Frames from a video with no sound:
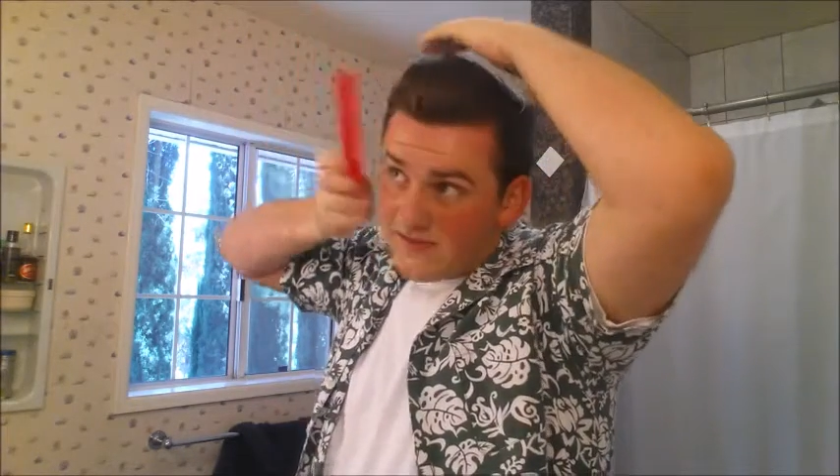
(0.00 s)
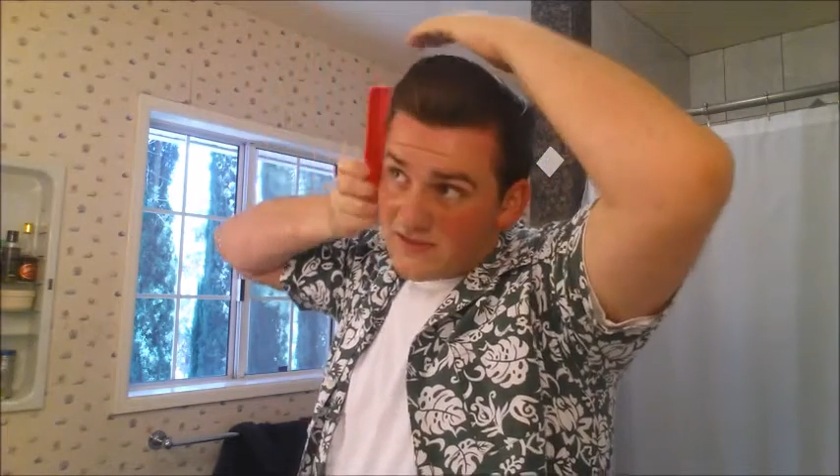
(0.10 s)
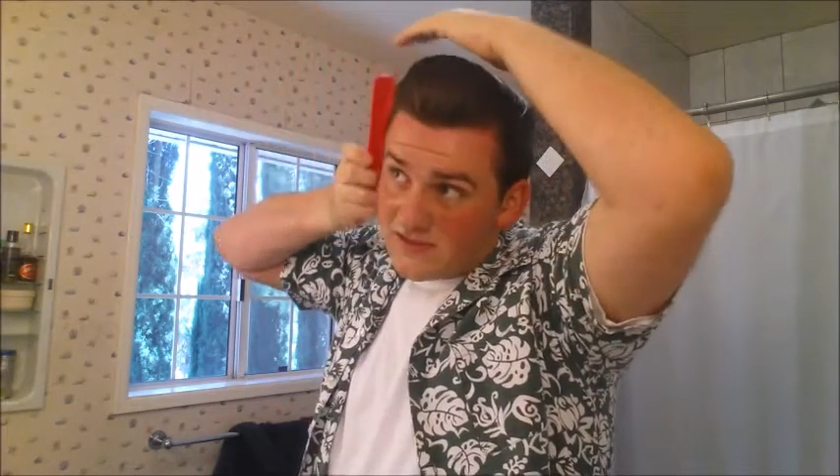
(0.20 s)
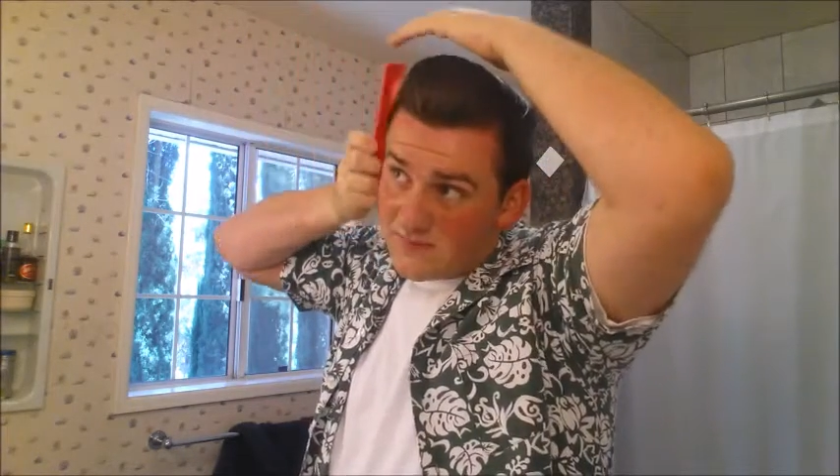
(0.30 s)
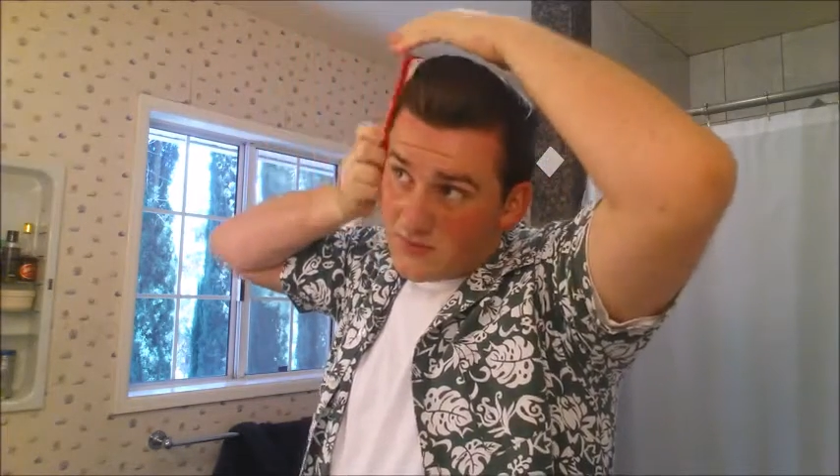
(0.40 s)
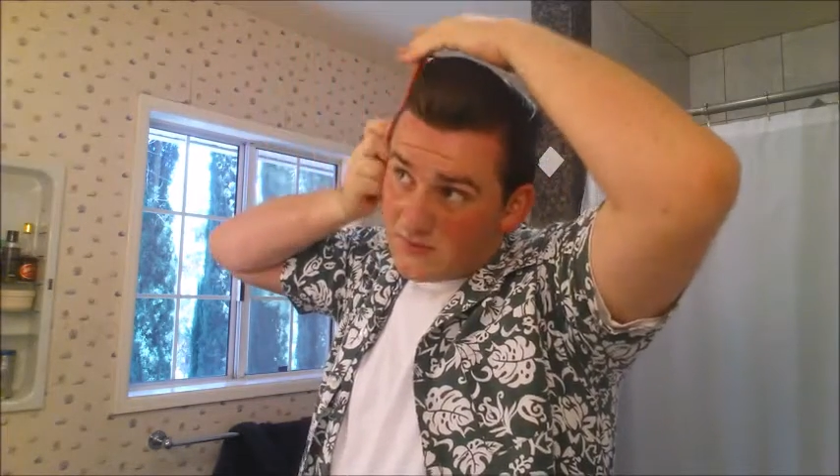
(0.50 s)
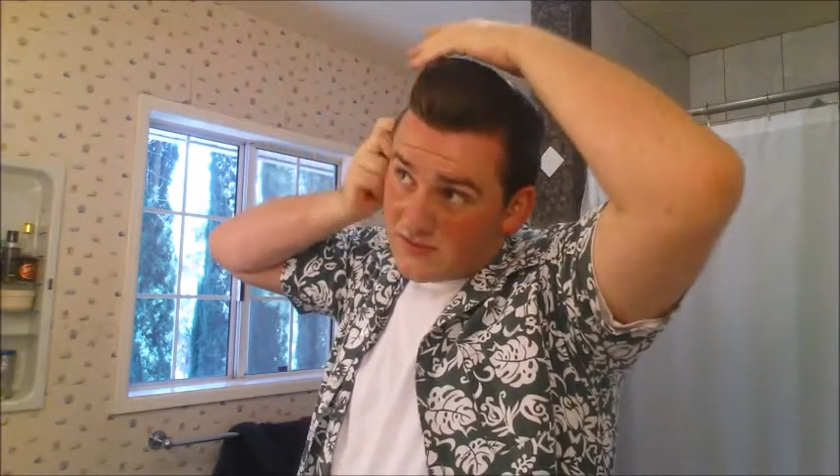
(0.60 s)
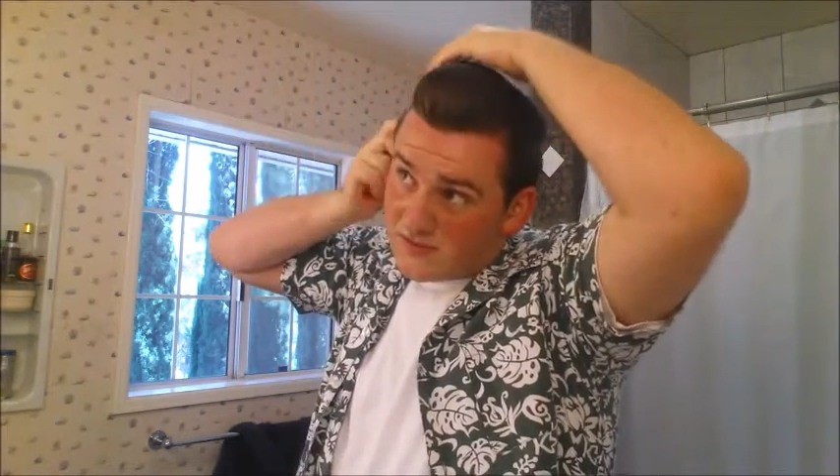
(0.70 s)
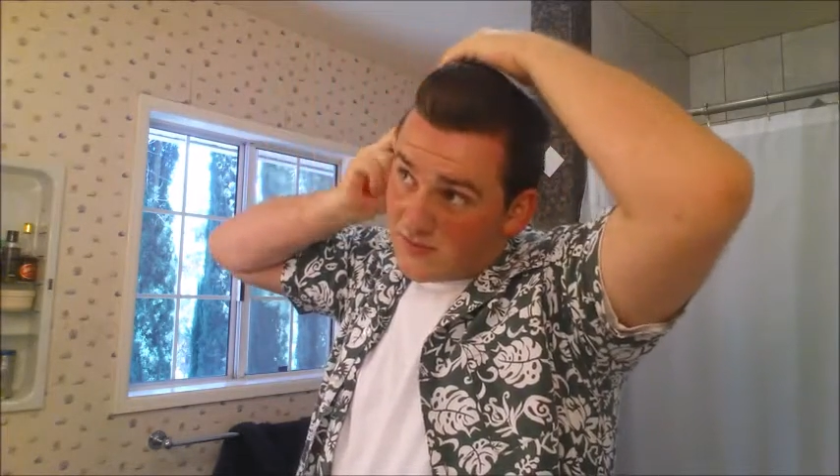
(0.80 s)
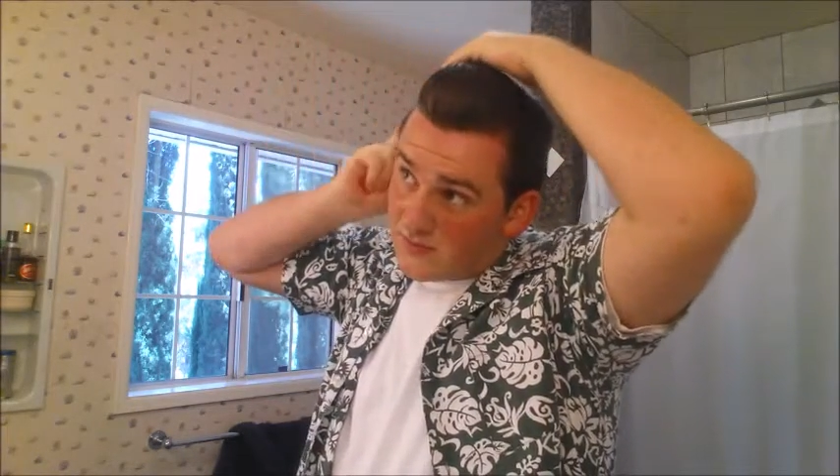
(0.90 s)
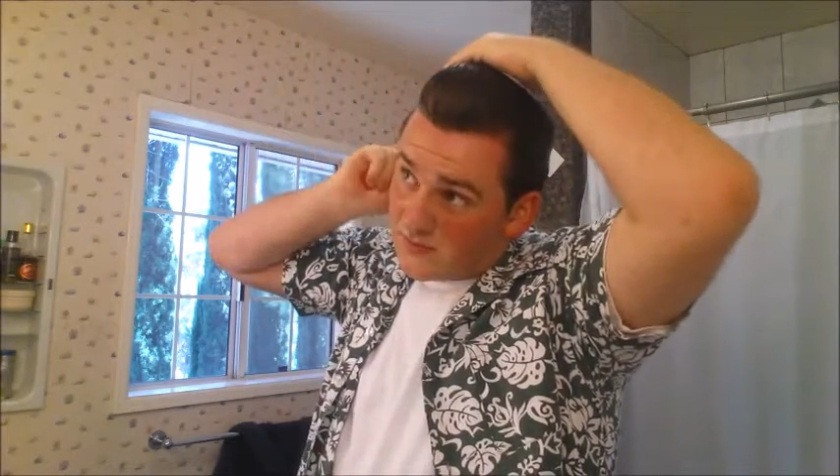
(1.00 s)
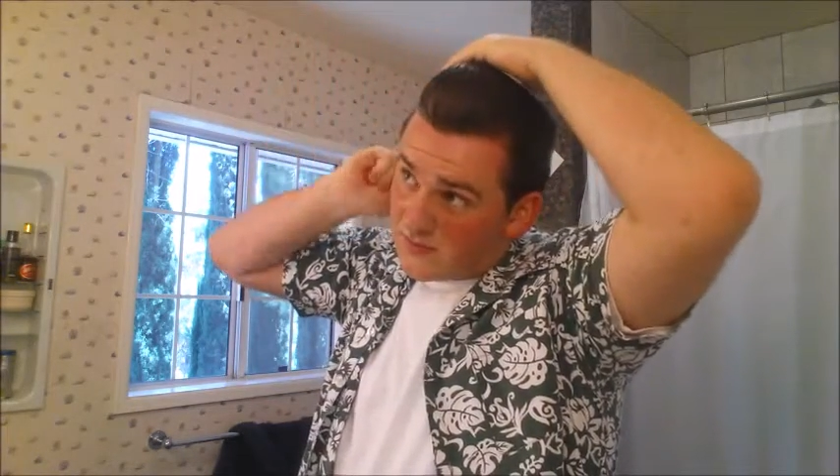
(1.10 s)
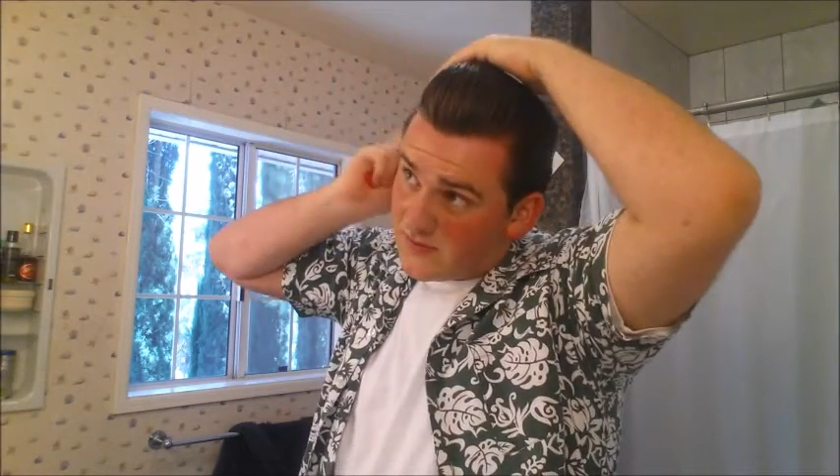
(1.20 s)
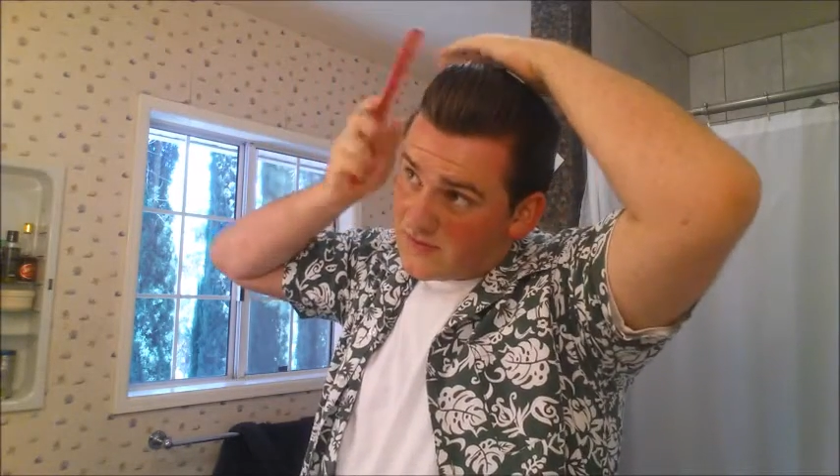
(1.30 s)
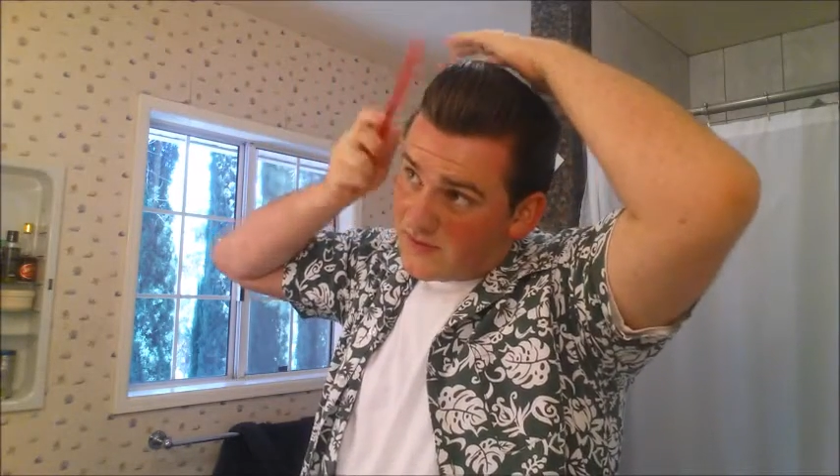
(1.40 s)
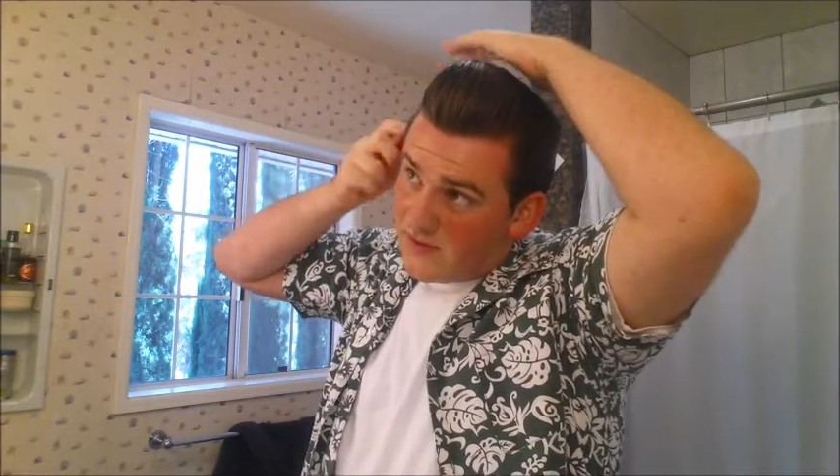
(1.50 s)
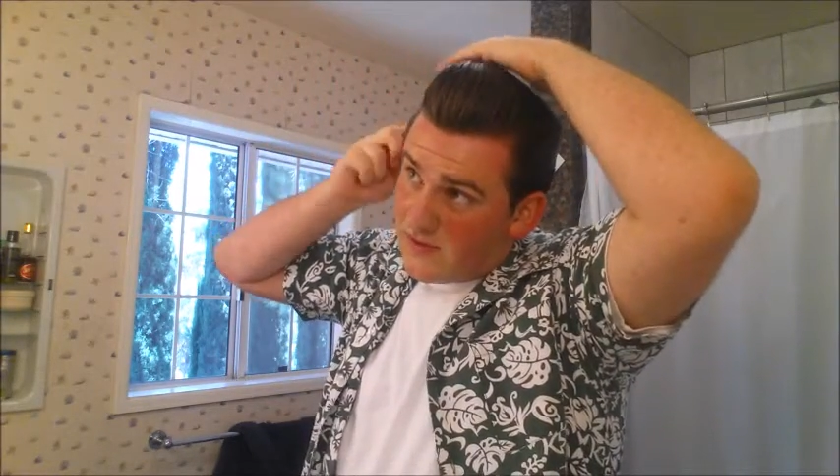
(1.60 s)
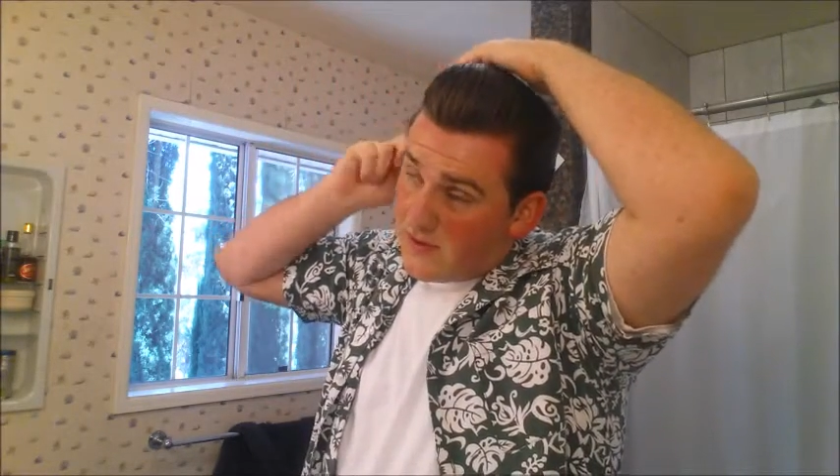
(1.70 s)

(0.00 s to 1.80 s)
have a ton of movement to it, which was